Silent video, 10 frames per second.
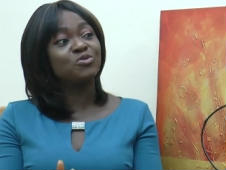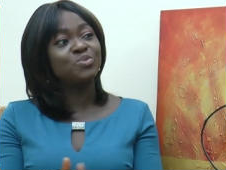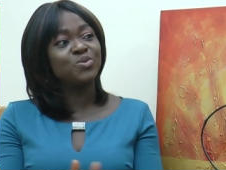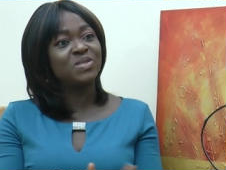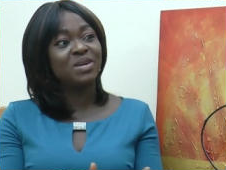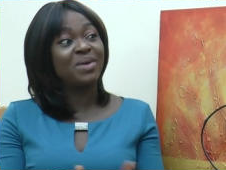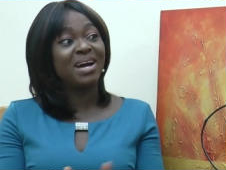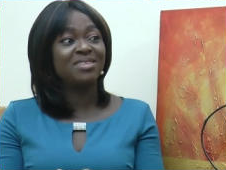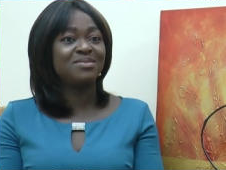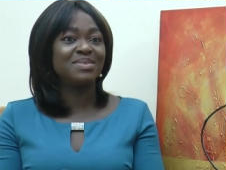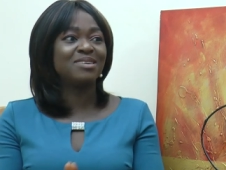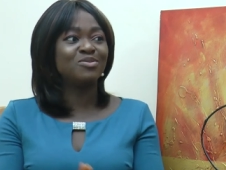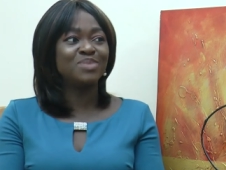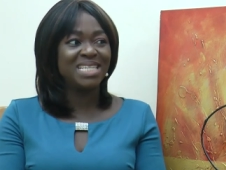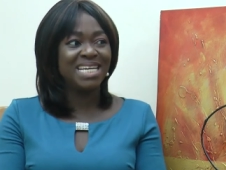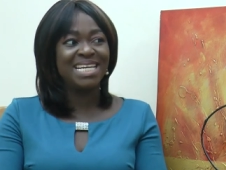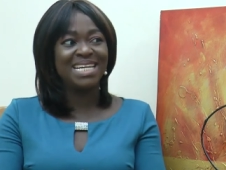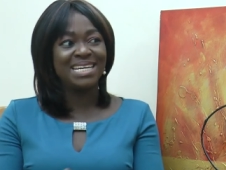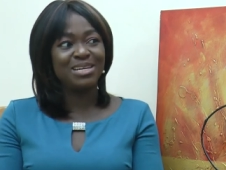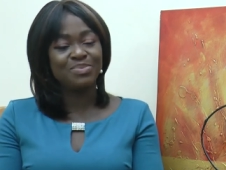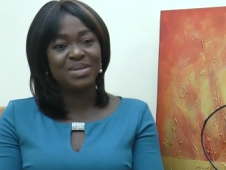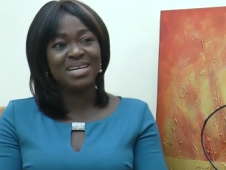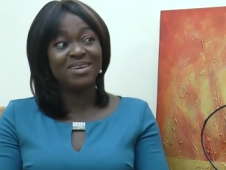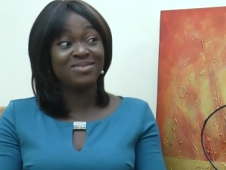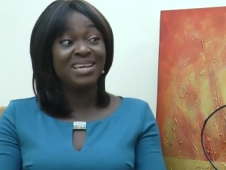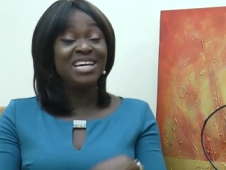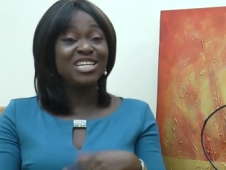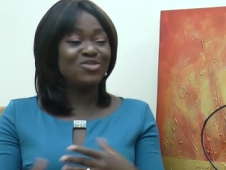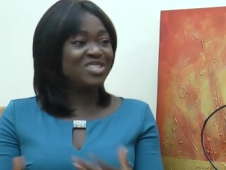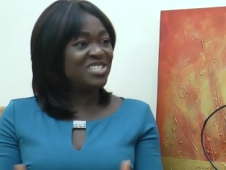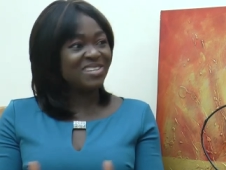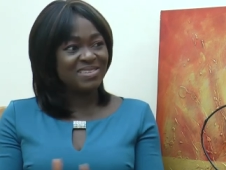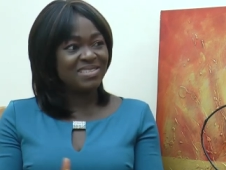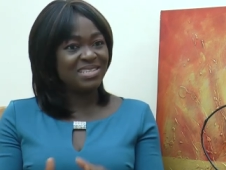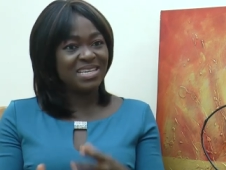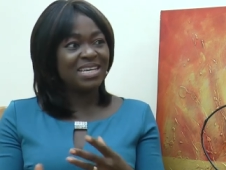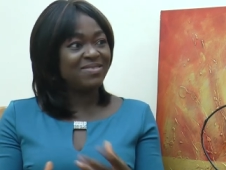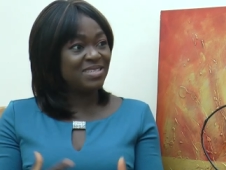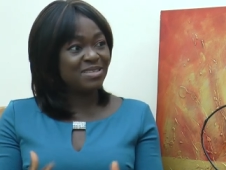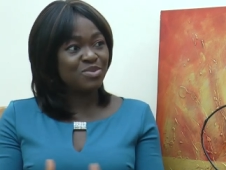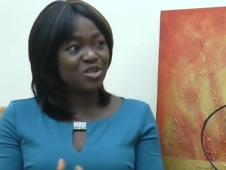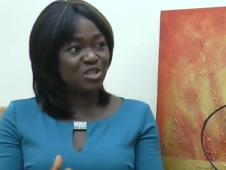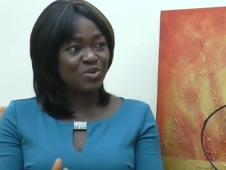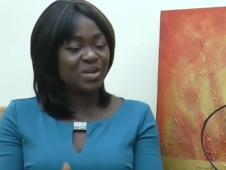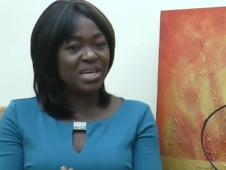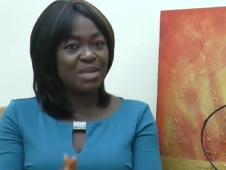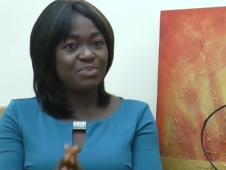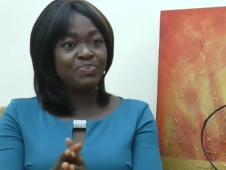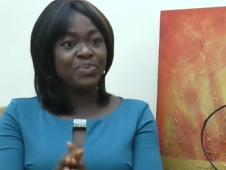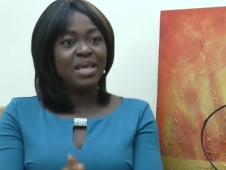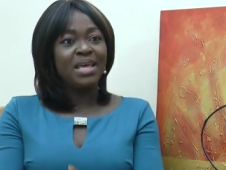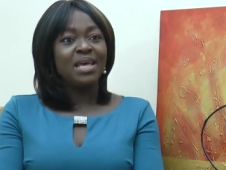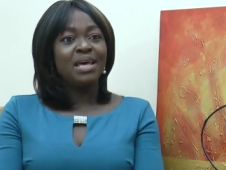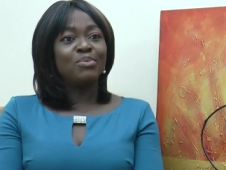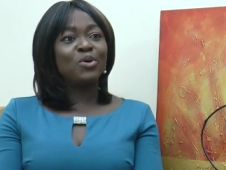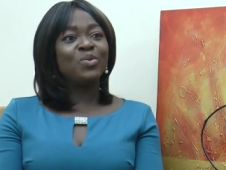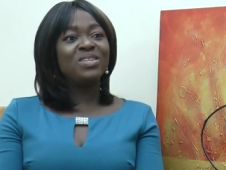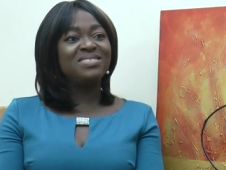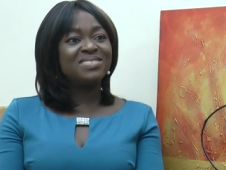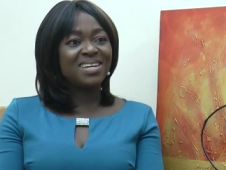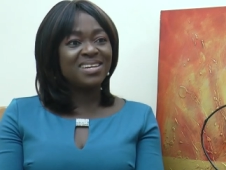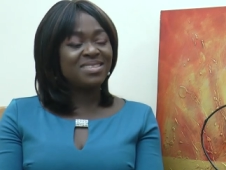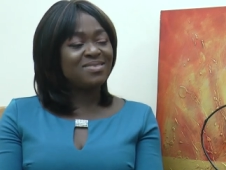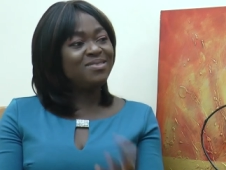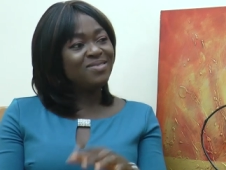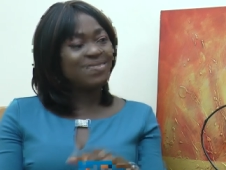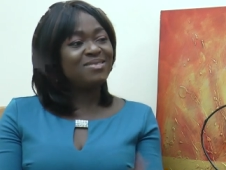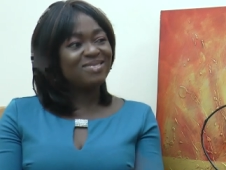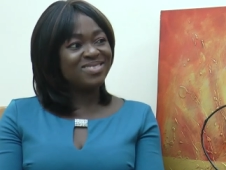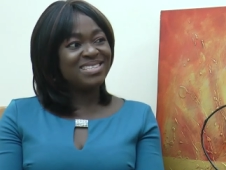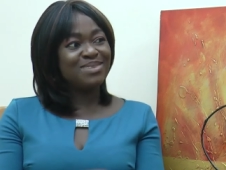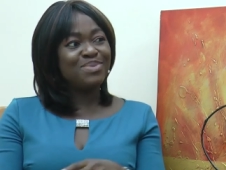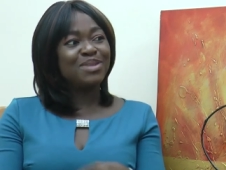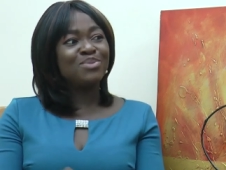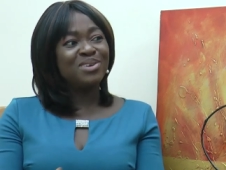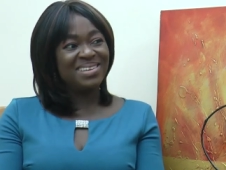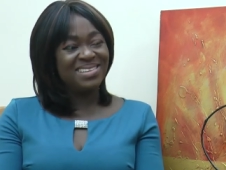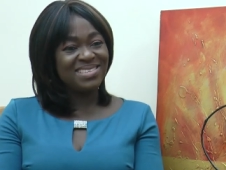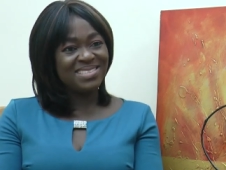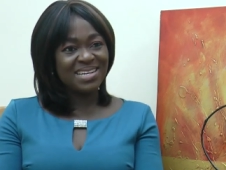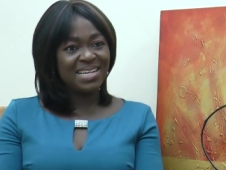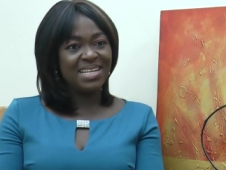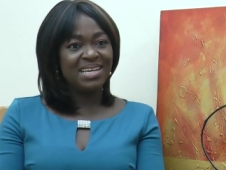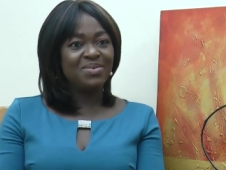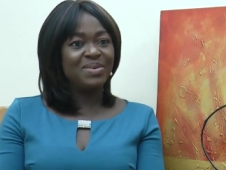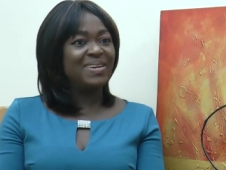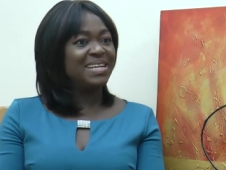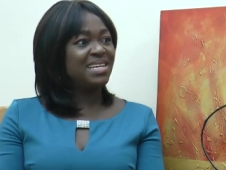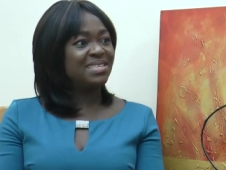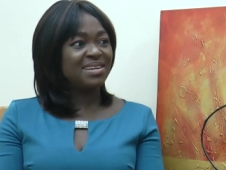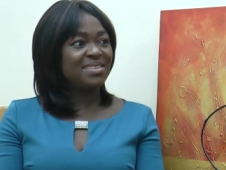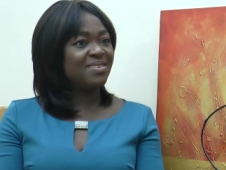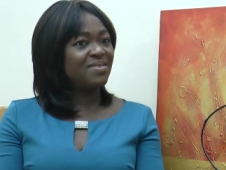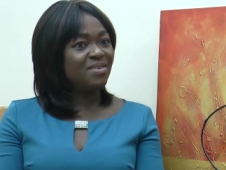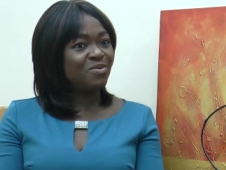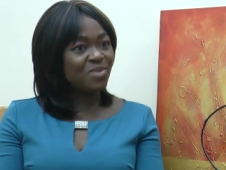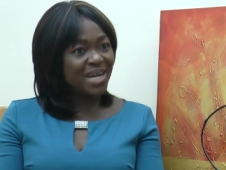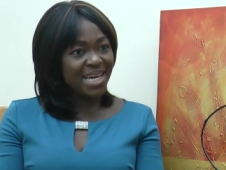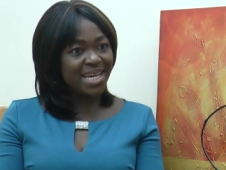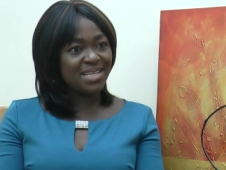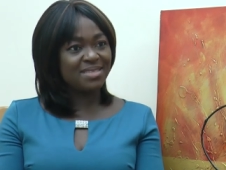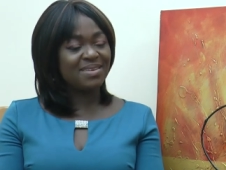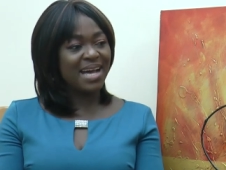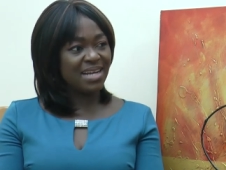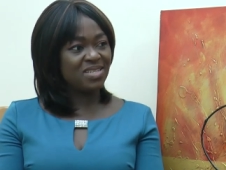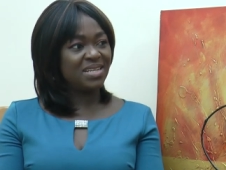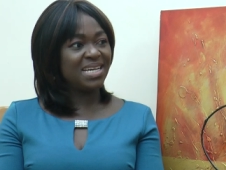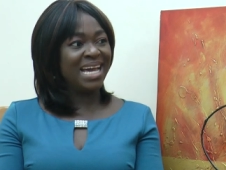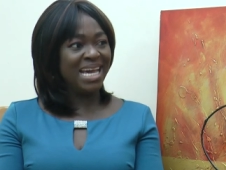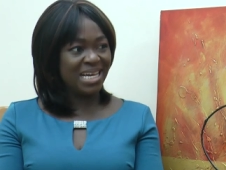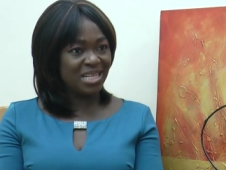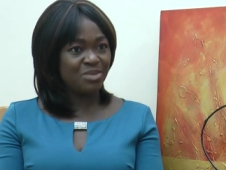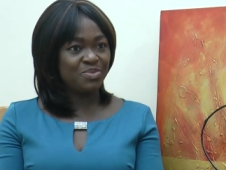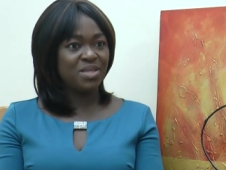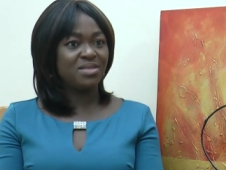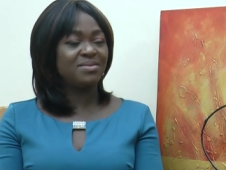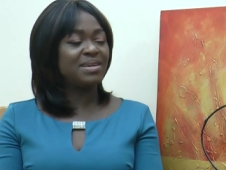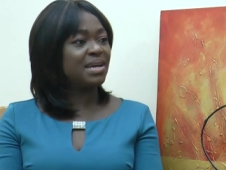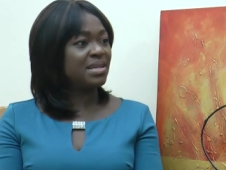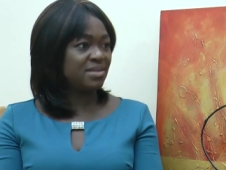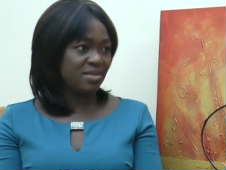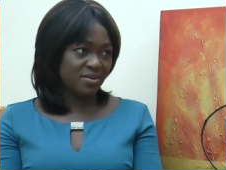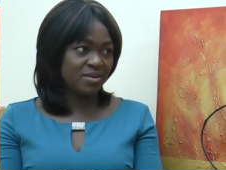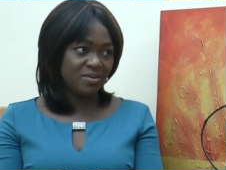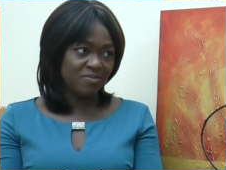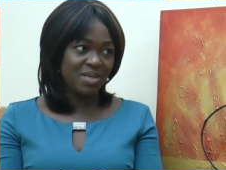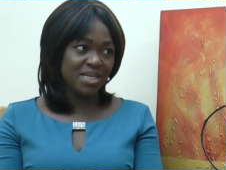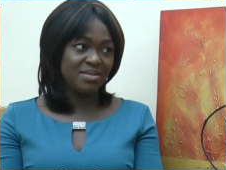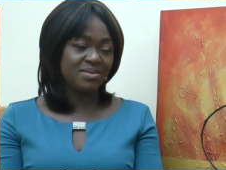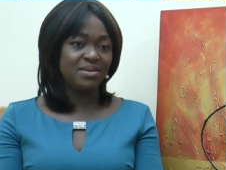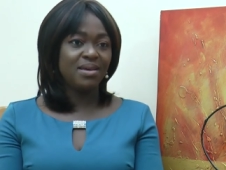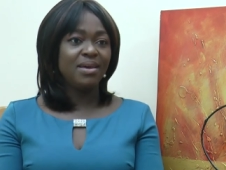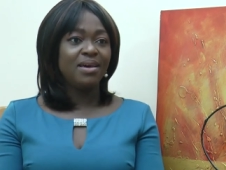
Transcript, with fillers: troubles that we had to be coming in and helping out, doing charity, raising money to help. But we decided to look into it a bit more holistically and we realized that the only way to actually help is to get into government.